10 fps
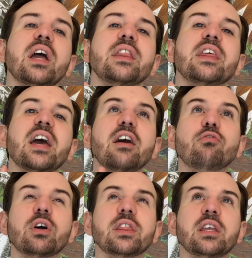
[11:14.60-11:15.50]
and they have
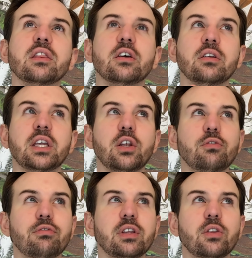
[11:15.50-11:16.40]
one, the yellow
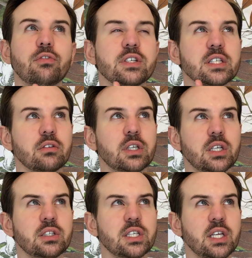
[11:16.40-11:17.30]
fruit, the first
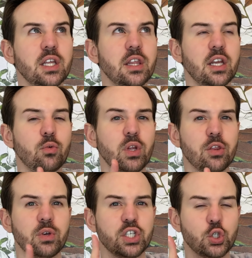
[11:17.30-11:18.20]
ingredient is
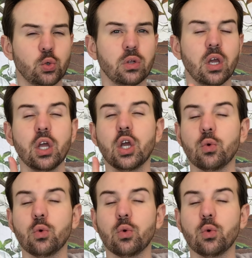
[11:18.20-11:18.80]
erythritol,